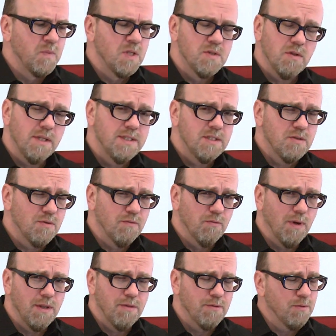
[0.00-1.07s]
So let's sort of
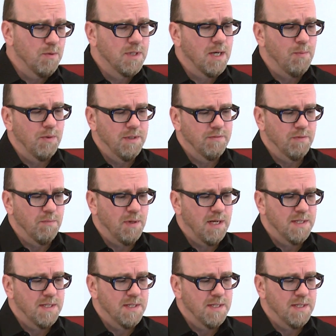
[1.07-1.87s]
run through a couple different